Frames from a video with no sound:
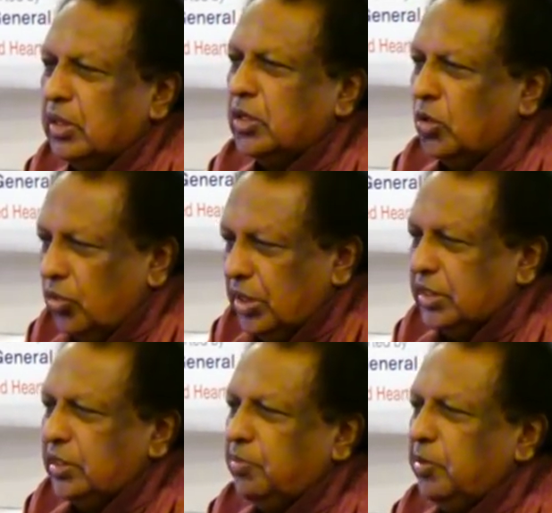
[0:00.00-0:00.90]
including
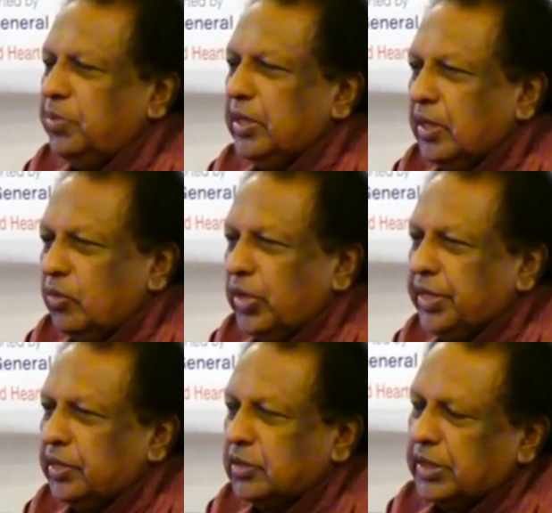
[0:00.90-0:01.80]
TPP and
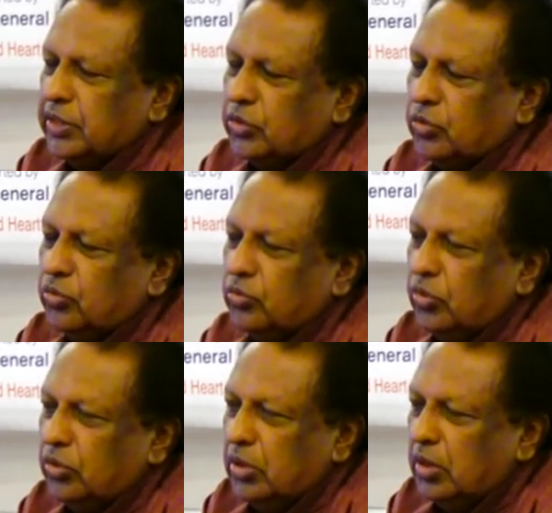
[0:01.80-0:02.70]
various things to
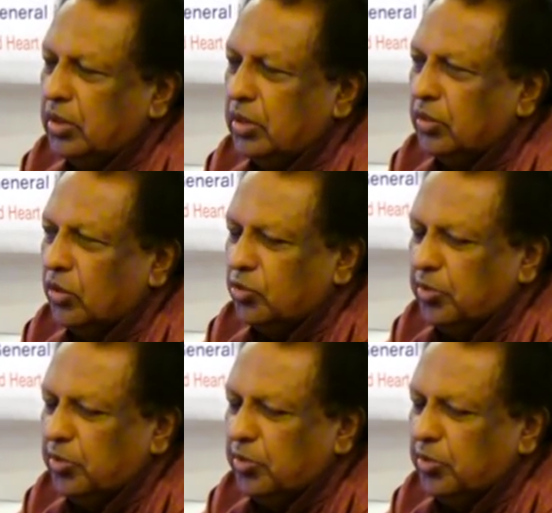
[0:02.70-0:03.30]
Dr.